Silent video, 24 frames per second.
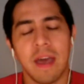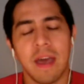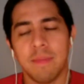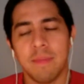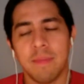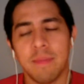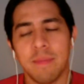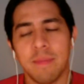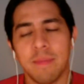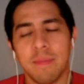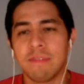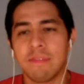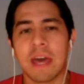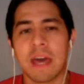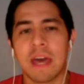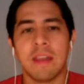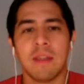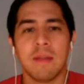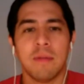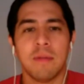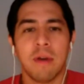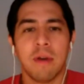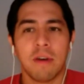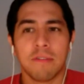I mean I've gotten
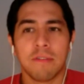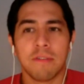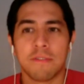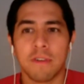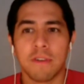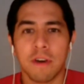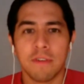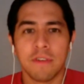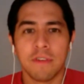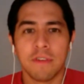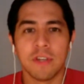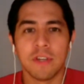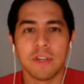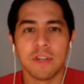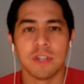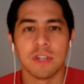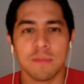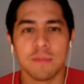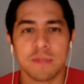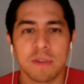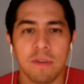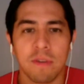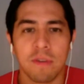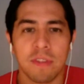enough of your
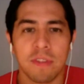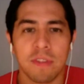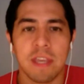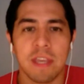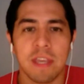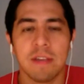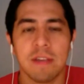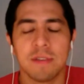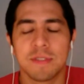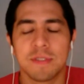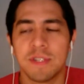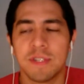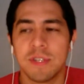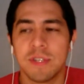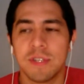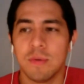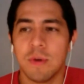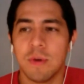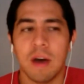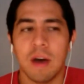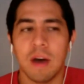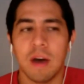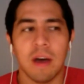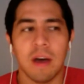germs over the years
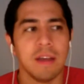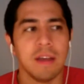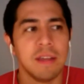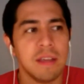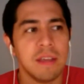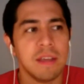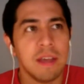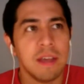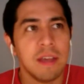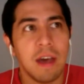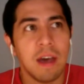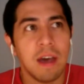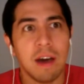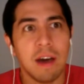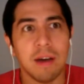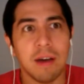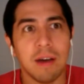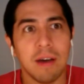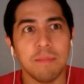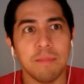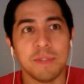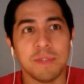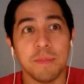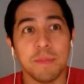to
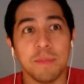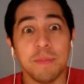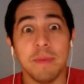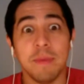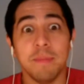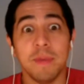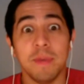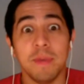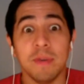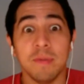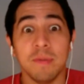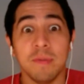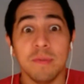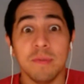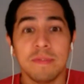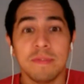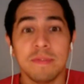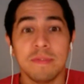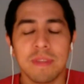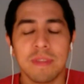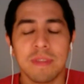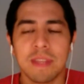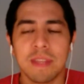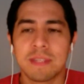be immune
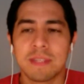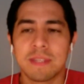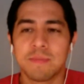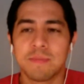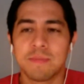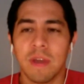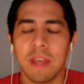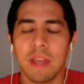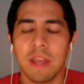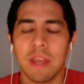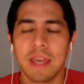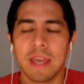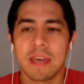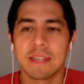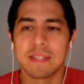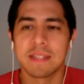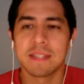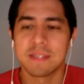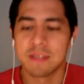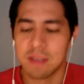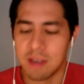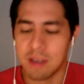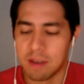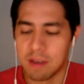at this point, I
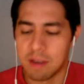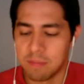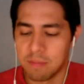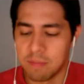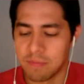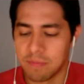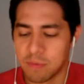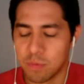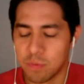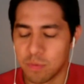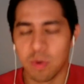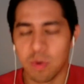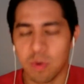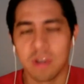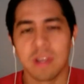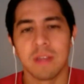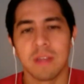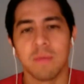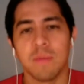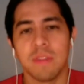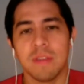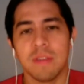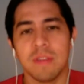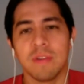guess.
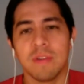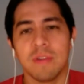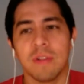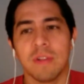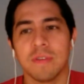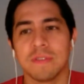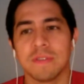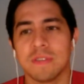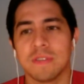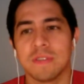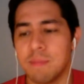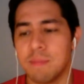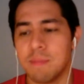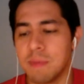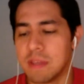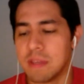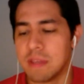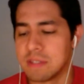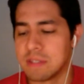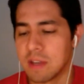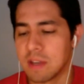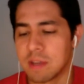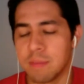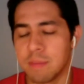Working with you closely, I'm not
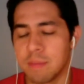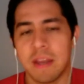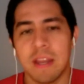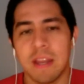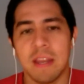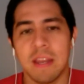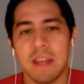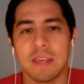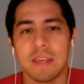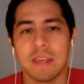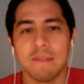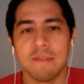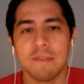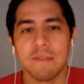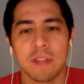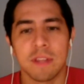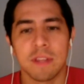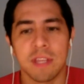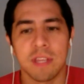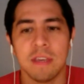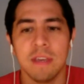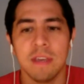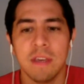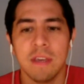talking about anything
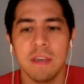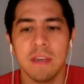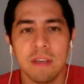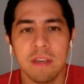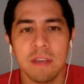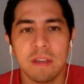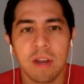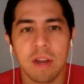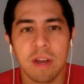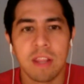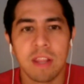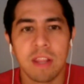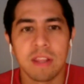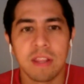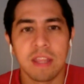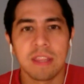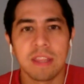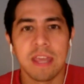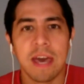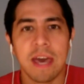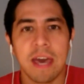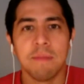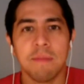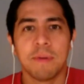filthy, or anything like
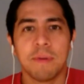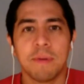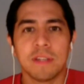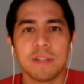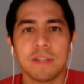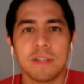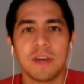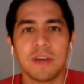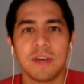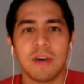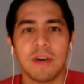that. But